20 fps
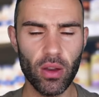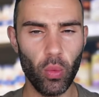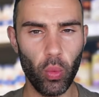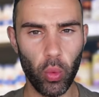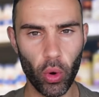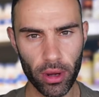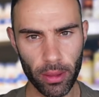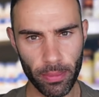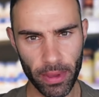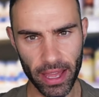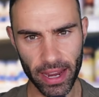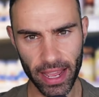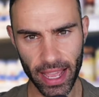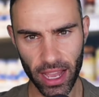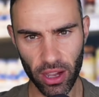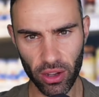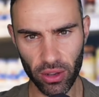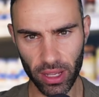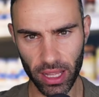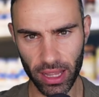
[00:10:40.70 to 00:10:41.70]
what about
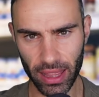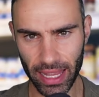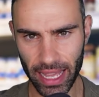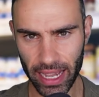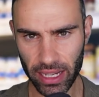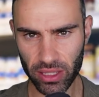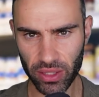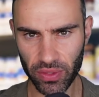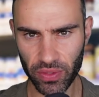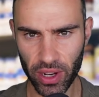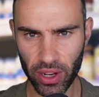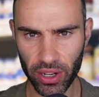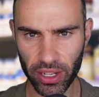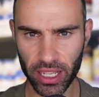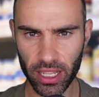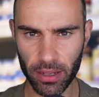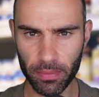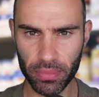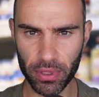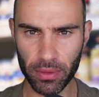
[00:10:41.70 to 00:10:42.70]
how lactoferrin
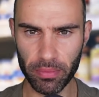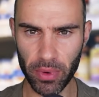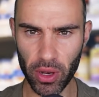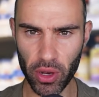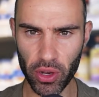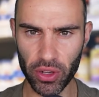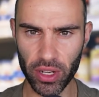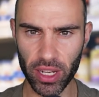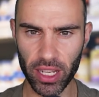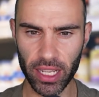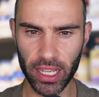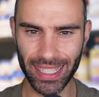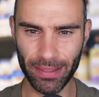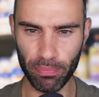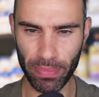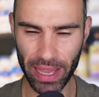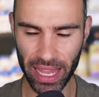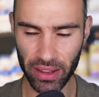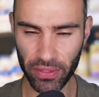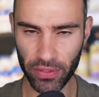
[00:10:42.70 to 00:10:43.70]
can promote
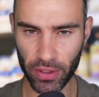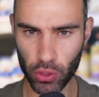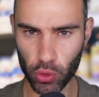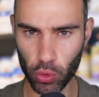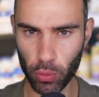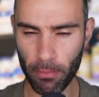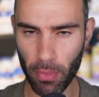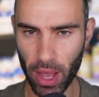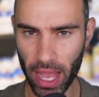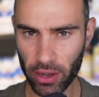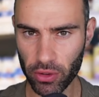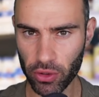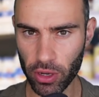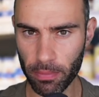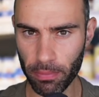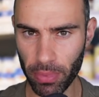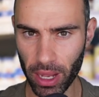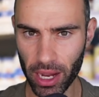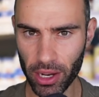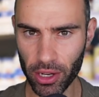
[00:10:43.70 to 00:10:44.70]
beneficial
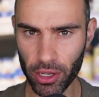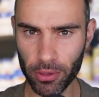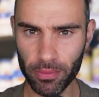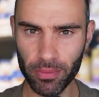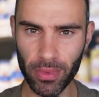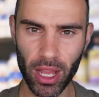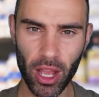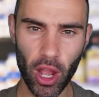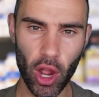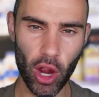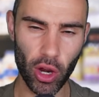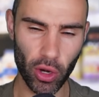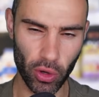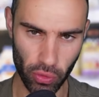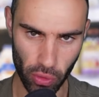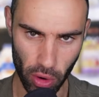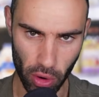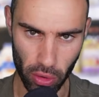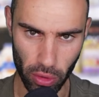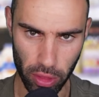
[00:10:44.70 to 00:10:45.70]
microbiome
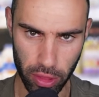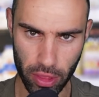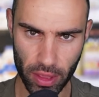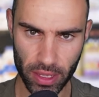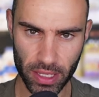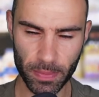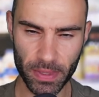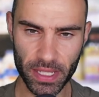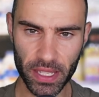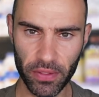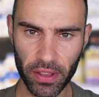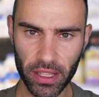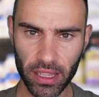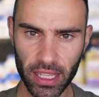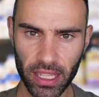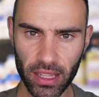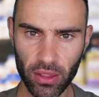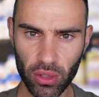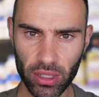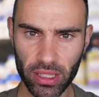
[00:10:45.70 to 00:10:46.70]
growth,
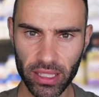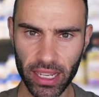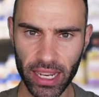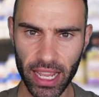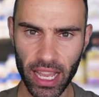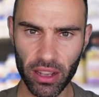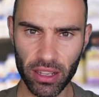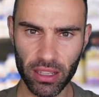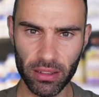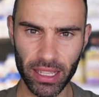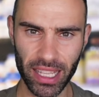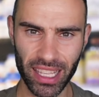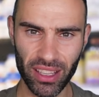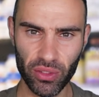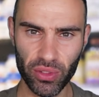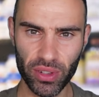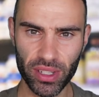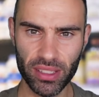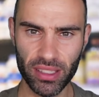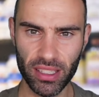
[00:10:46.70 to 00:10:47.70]
specifically looking at how it can
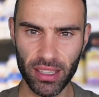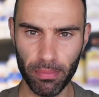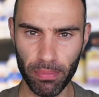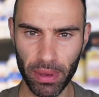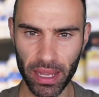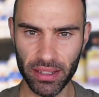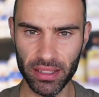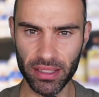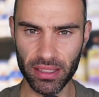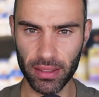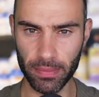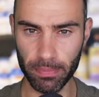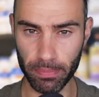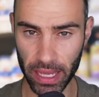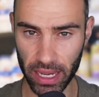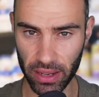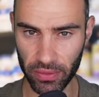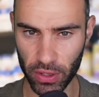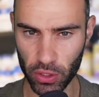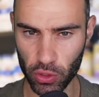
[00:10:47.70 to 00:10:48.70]
increase the abundance of
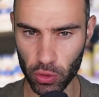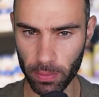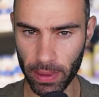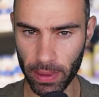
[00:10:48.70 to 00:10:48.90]
beneficial